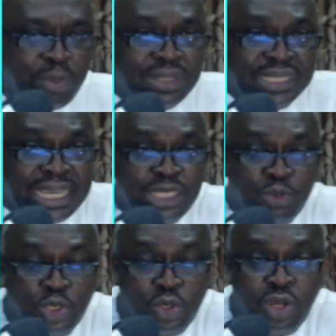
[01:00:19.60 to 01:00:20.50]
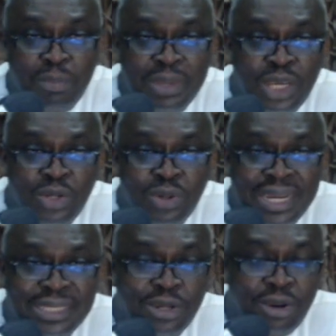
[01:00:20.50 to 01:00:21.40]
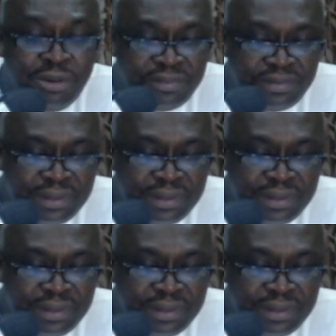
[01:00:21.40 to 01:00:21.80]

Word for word: Paul says we should not be ignorant of